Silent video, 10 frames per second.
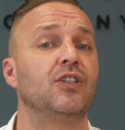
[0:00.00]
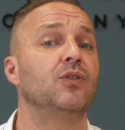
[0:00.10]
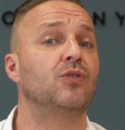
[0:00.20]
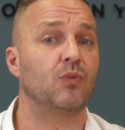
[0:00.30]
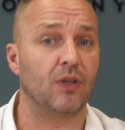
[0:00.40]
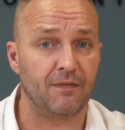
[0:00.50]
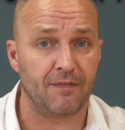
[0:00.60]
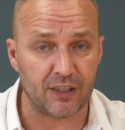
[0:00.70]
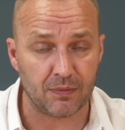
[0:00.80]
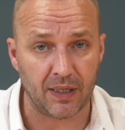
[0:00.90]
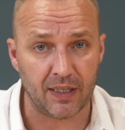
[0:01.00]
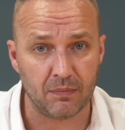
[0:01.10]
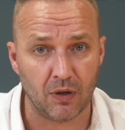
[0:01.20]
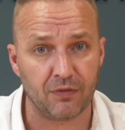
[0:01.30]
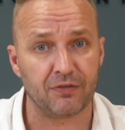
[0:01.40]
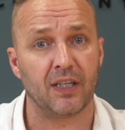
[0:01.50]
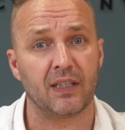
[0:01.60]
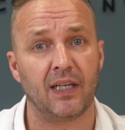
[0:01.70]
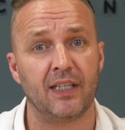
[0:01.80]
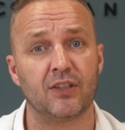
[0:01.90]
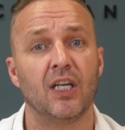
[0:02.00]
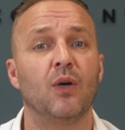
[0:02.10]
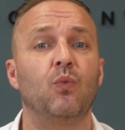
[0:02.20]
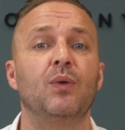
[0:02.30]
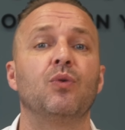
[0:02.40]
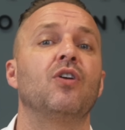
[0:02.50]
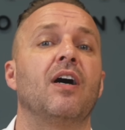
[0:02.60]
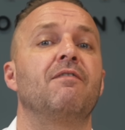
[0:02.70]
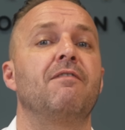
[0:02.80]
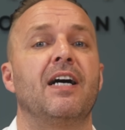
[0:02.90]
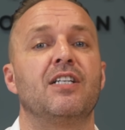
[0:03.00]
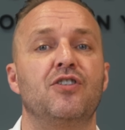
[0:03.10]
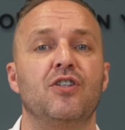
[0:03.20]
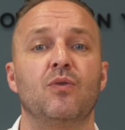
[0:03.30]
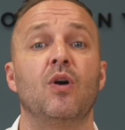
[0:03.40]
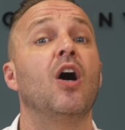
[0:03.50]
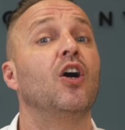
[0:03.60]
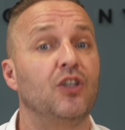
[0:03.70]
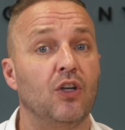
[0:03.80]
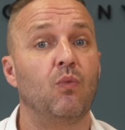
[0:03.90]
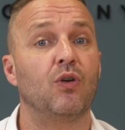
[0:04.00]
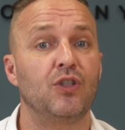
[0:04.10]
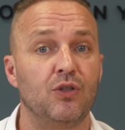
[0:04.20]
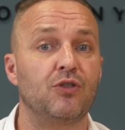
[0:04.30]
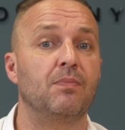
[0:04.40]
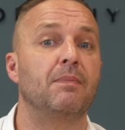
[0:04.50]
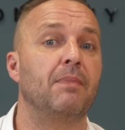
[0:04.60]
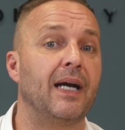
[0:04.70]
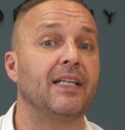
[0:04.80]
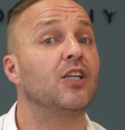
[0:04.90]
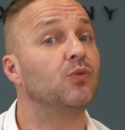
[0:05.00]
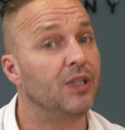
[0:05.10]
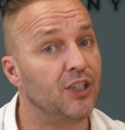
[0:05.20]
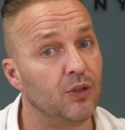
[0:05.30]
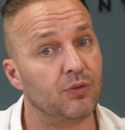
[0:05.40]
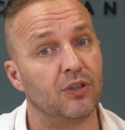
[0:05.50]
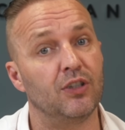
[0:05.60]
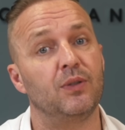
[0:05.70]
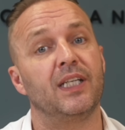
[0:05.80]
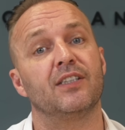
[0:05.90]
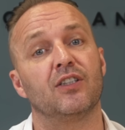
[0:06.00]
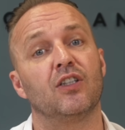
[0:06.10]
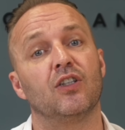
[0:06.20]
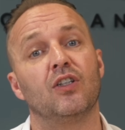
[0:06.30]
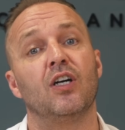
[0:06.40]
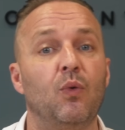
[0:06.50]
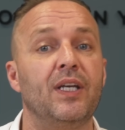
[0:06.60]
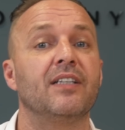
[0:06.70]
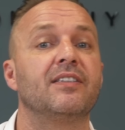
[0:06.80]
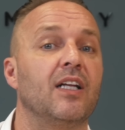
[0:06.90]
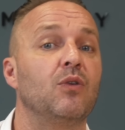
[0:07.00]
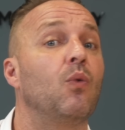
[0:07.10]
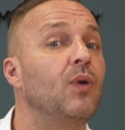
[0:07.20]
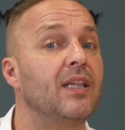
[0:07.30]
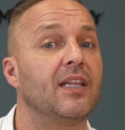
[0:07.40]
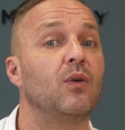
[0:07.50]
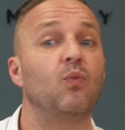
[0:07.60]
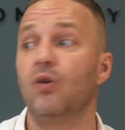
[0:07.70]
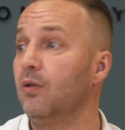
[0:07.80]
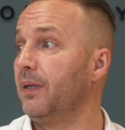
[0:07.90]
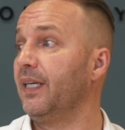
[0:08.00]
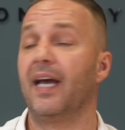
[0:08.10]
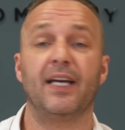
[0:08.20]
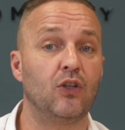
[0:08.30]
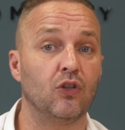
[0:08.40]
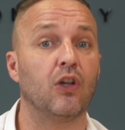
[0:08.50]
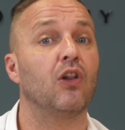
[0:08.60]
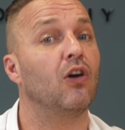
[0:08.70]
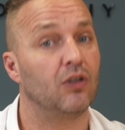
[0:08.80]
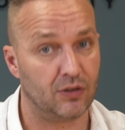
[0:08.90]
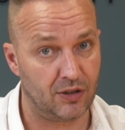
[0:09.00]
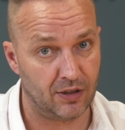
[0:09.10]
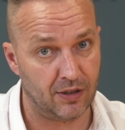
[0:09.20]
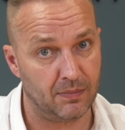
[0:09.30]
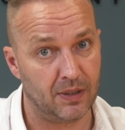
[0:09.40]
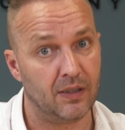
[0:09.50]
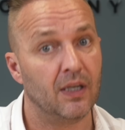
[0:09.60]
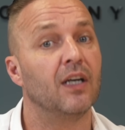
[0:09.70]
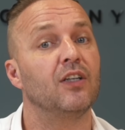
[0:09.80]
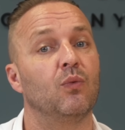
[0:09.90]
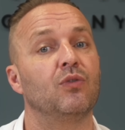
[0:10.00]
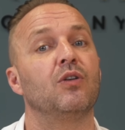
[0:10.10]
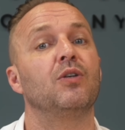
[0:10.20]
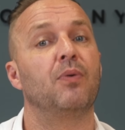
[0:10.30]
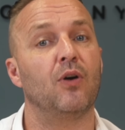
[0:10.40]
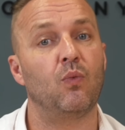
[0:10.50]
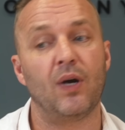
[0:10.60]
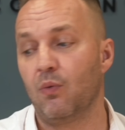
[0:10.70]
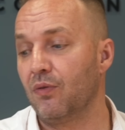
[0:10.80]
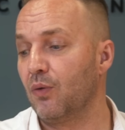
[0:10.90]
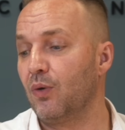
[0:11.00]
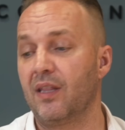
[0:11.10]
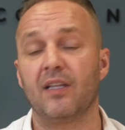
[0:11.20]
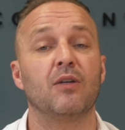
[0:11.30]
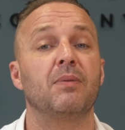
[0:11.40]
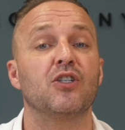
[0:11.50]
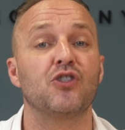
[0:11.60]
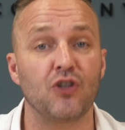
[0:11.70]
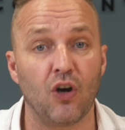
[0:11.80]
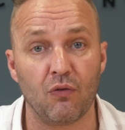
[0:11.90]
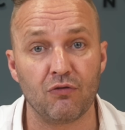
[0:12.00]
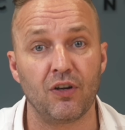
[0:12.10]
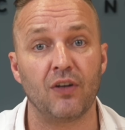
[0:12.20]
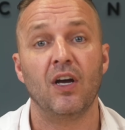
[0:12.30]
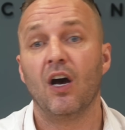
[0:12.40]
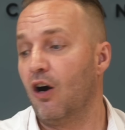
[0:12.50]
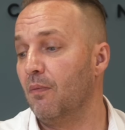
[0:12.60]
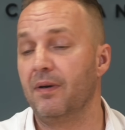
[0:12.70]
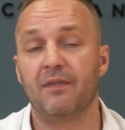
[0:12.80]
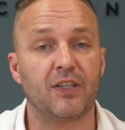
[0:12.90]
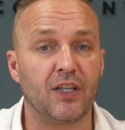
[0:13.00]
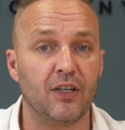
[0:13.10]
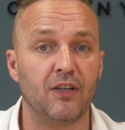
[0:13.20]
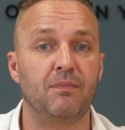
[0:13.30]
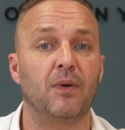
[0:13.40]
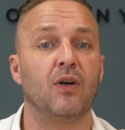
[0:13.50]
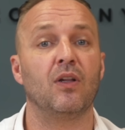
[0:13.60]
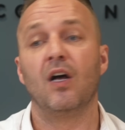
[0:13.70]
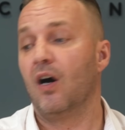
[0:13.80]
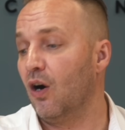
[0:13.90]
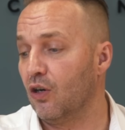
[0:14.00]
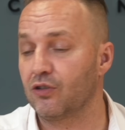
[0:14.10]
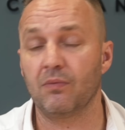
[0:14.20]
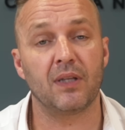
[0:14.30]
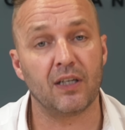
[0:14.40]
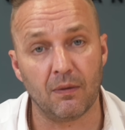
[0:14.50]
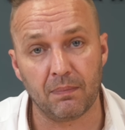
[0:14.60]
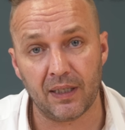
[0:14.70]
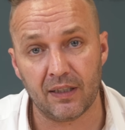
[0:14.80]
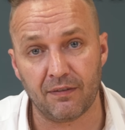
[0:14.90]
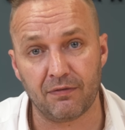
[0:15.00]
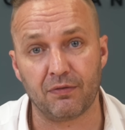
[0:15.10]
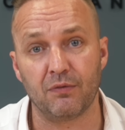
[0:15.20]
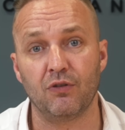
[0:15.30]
use the word investment anymore for our clients. We would not advise you, what you should be buying as we used to do years ago. We can tell you what we think will be a good long-termer, one that you put away, one that we think there'll be a short run on, or a bit of a curveball, or something completely different from